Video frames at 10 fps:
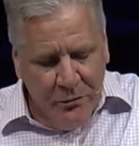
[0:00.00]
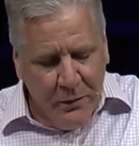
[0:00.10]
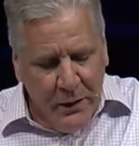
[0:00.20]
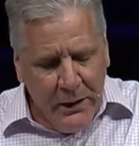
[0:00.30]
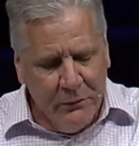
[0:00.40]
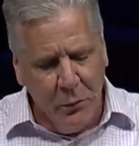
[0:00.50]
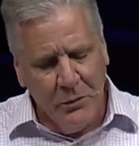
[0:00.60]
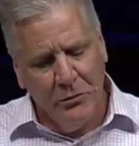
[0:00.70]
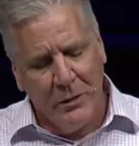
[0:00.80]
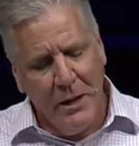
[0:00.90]
who was very
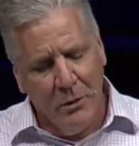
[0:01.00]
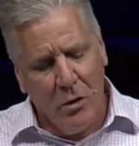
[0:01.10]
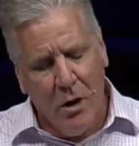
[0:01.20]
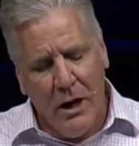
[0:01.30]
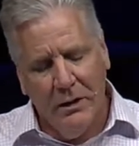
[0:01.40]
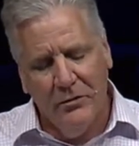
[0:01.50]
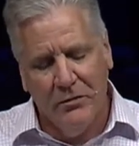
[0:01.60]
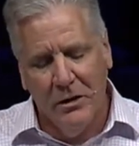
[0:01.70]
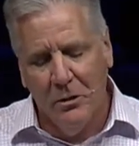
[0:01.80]
influential, came to Christ.